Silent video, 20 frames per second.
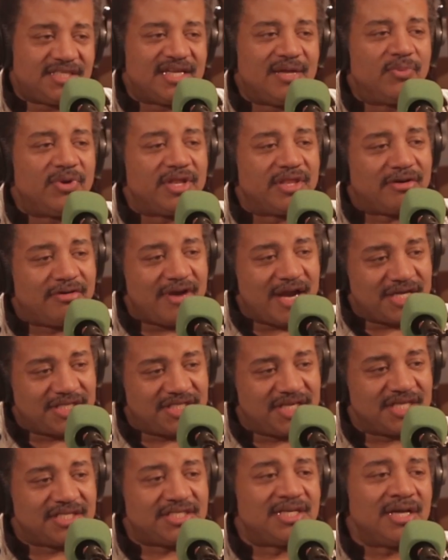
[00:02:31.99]
Send one of the
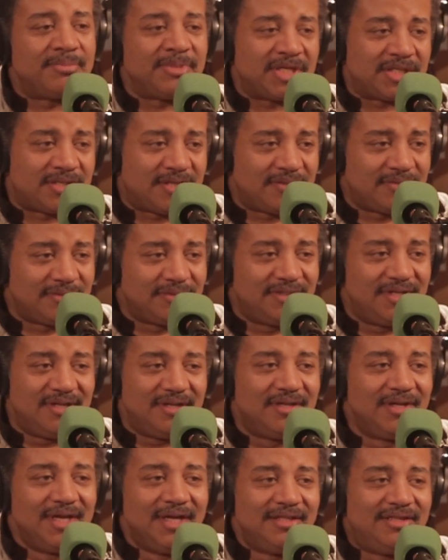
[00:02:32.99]
crash test dummies.
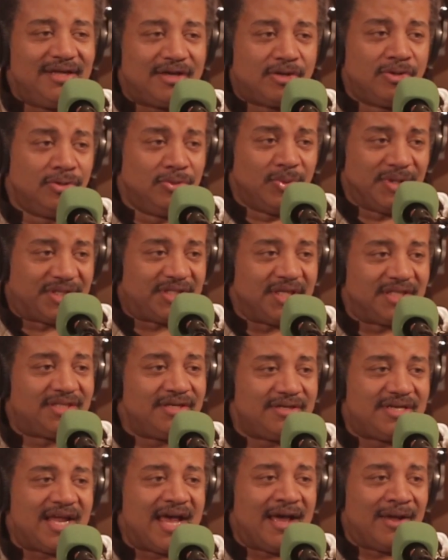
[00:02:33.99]
That'll work. They're cool with
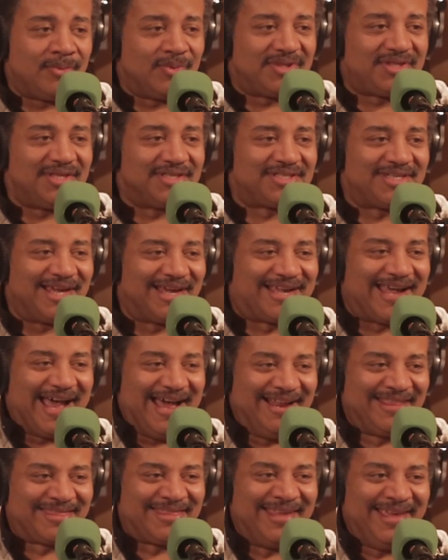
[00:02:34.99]
it. They're down with this
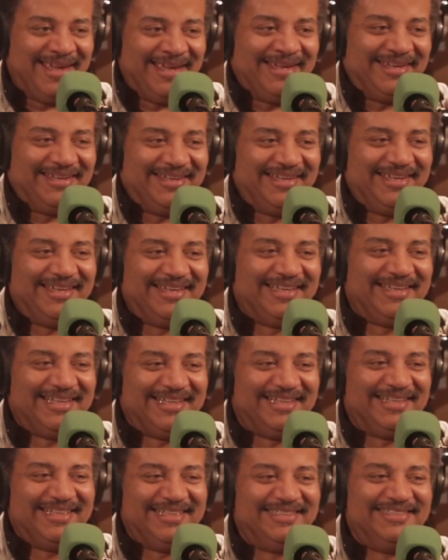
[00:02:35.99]
kind of thing. They
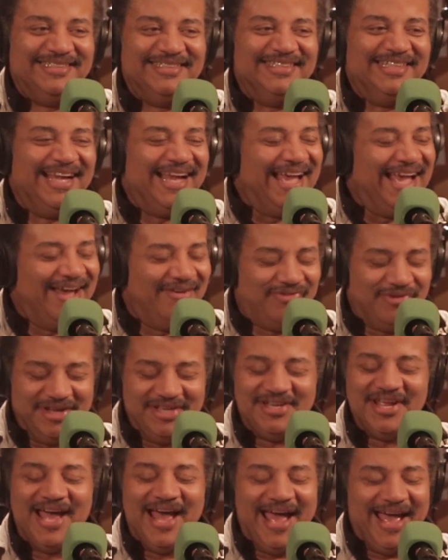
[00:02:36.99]
die every day.
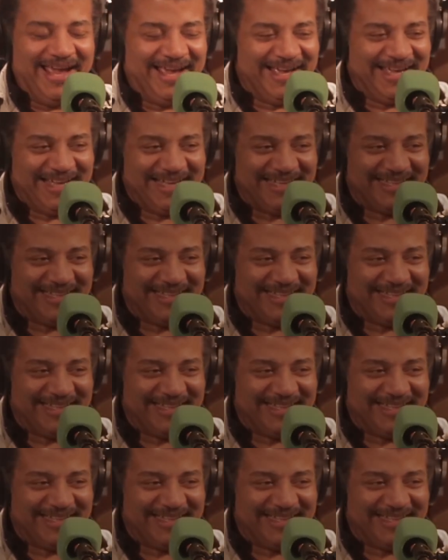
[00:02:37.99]
Every day. They're